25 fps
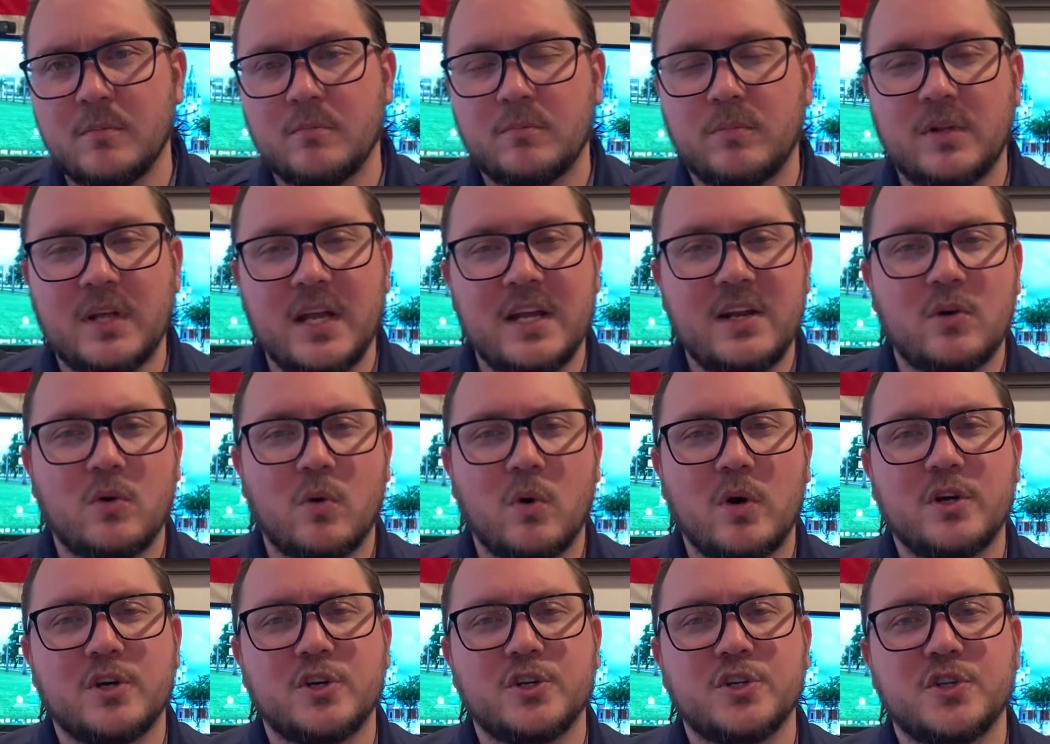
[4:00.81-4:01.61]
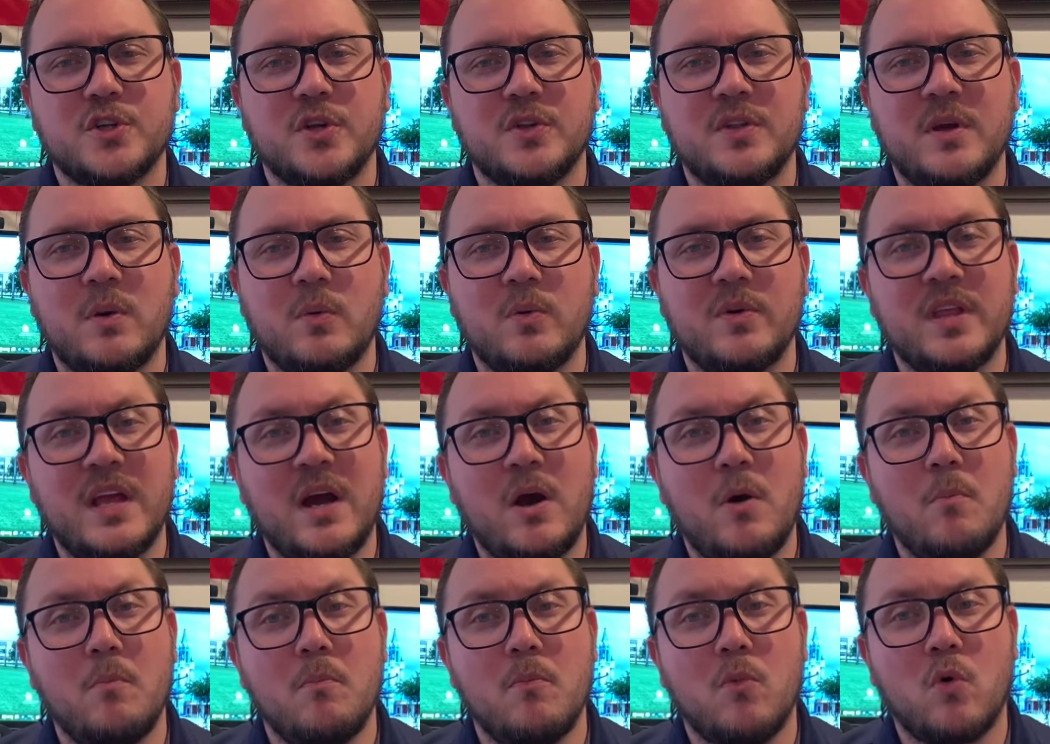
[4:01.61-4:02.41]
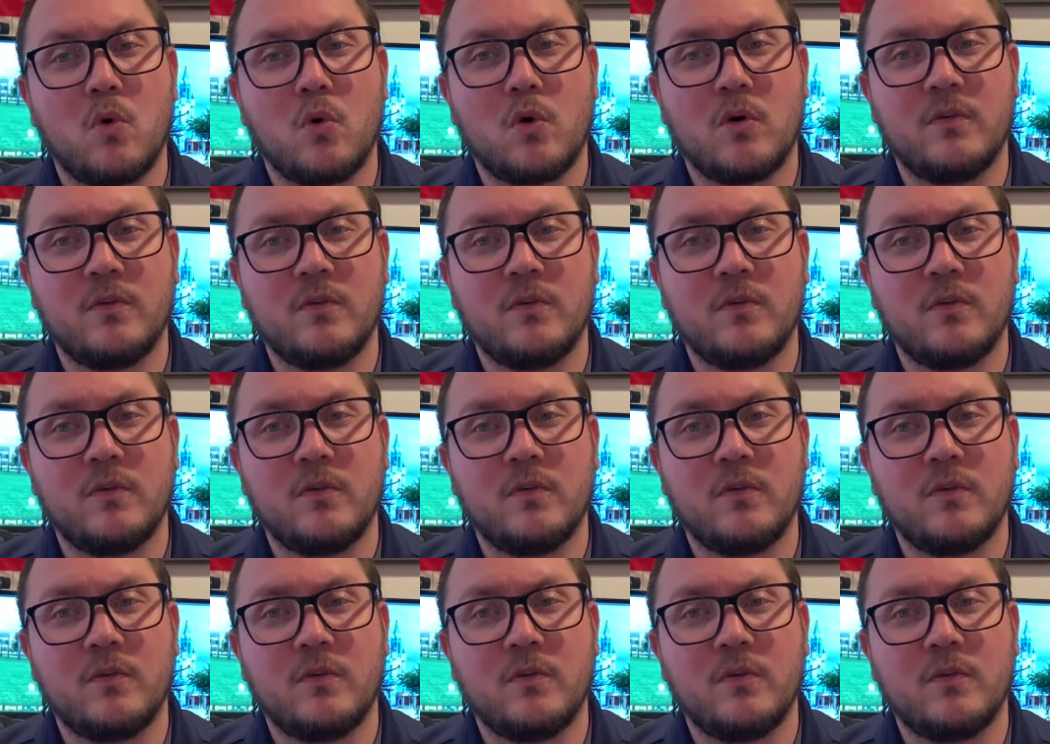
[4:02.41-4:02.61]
Plato understood that without moral